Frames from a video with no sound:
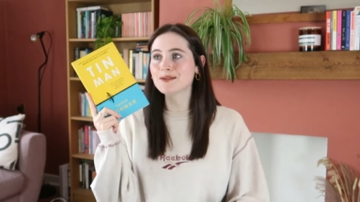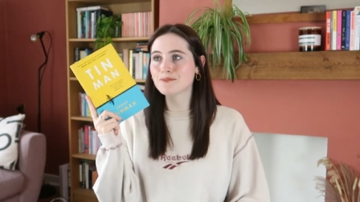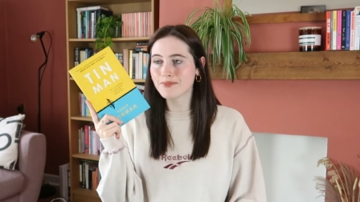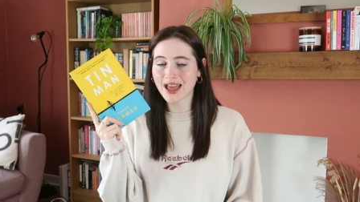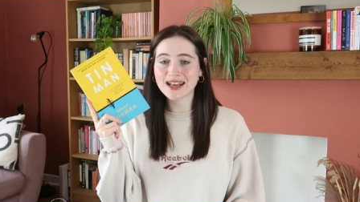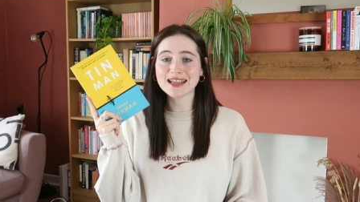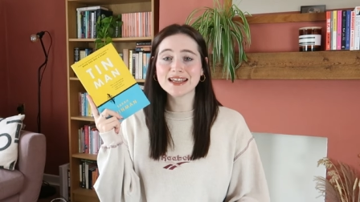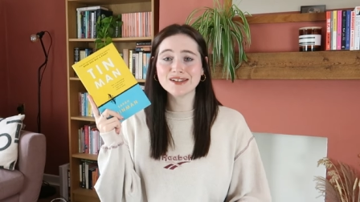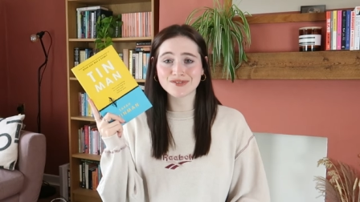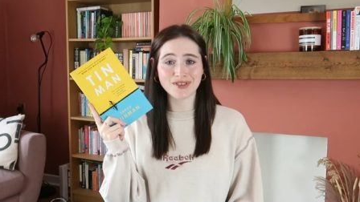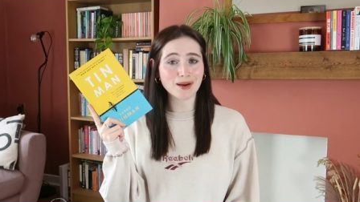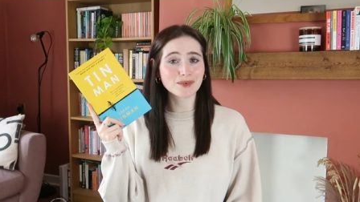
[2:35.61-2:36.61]

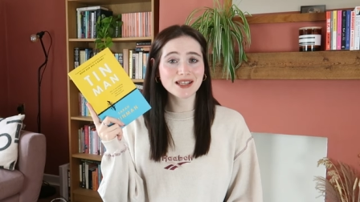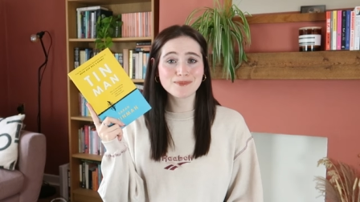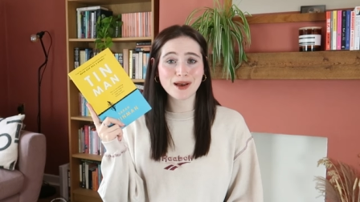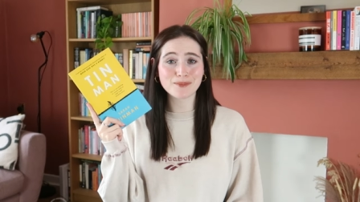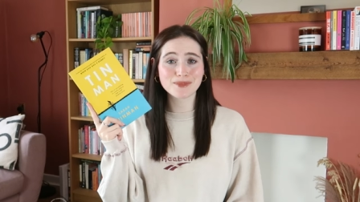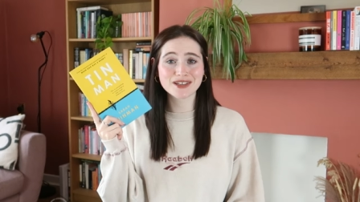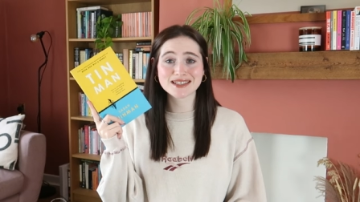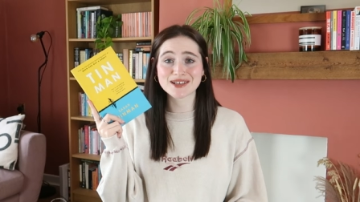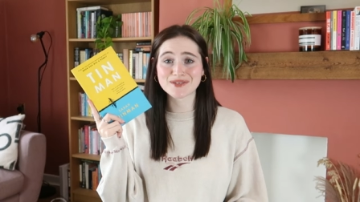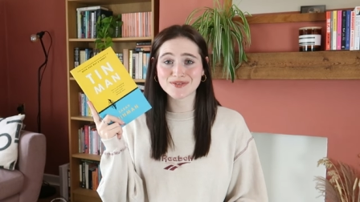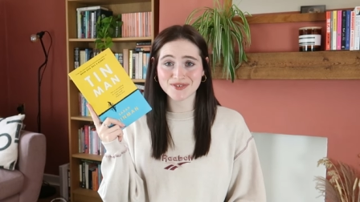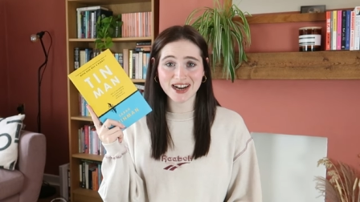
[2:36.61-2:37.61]
many family members
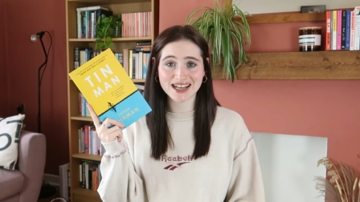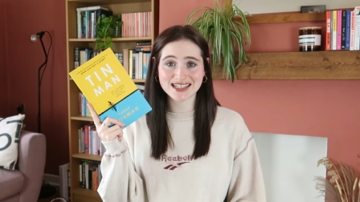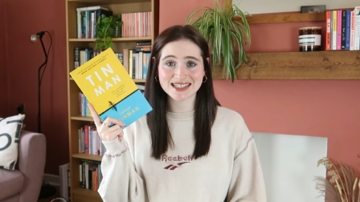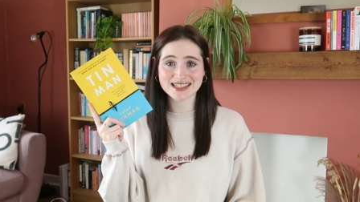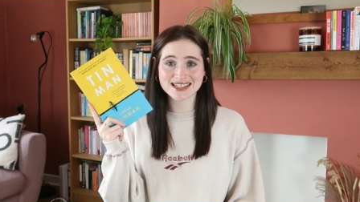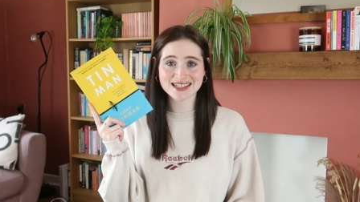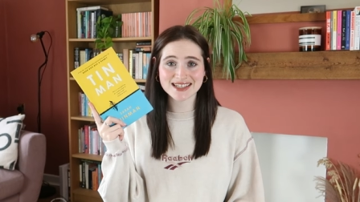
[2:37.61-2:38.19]
and friends.